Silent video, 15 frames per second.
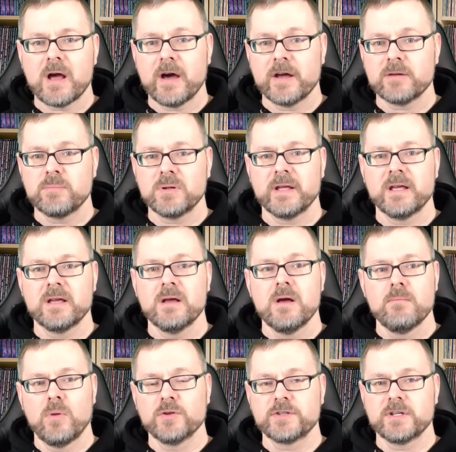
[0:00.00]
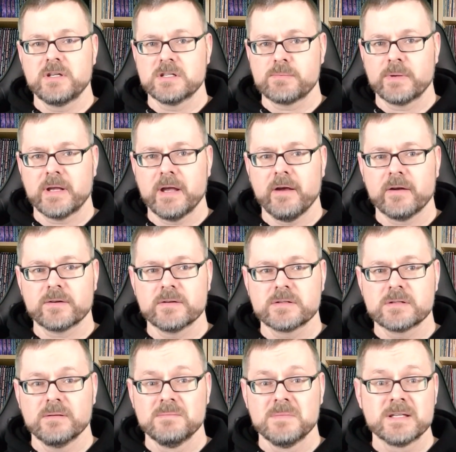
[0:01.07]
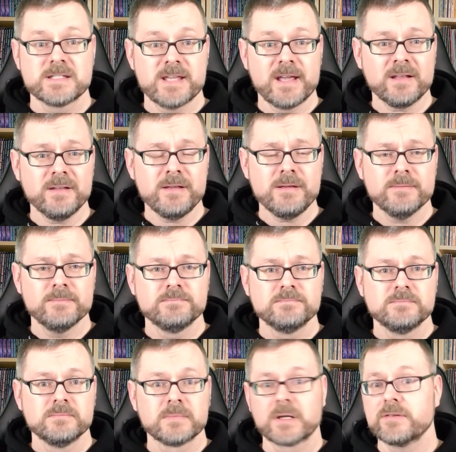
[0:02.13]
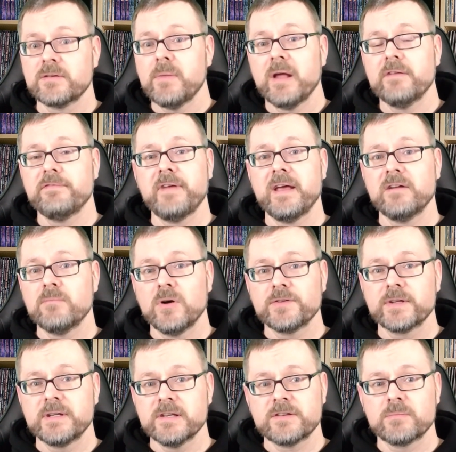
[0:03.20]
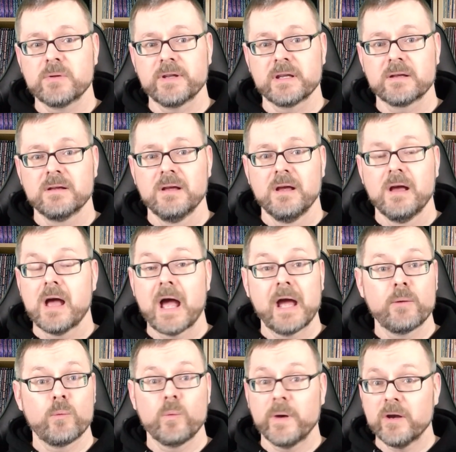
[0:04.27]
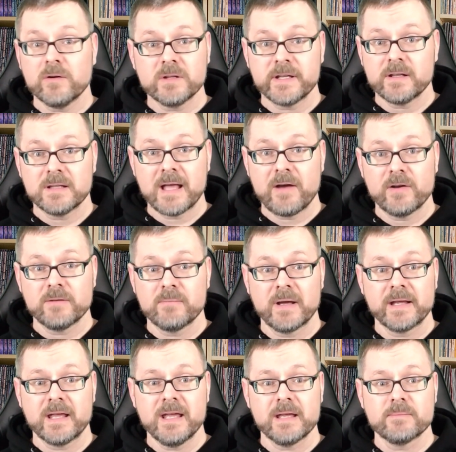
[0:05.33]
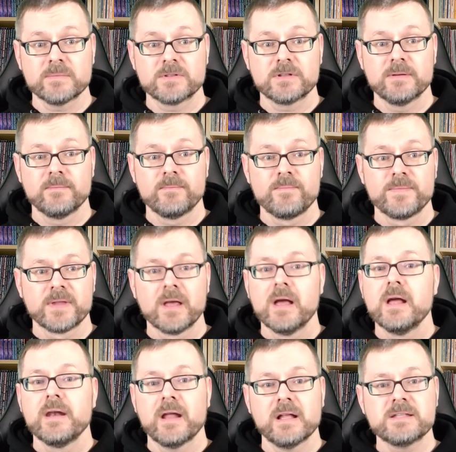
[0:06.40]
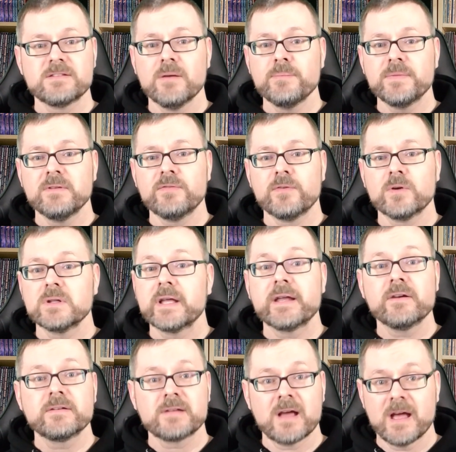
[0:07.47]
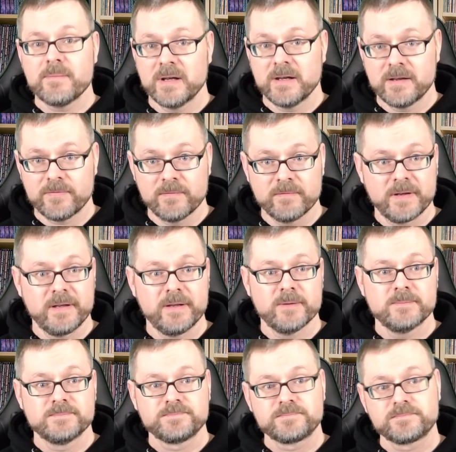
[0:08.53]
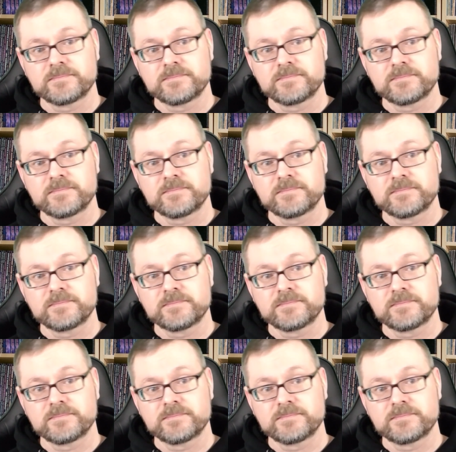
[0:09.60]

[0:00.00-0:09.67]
around how to play multidiscipline characters. Secondly, because I'm not a fan of multidisciplining. I rarely allow it in my games. Now, that's something for a later time in a different video.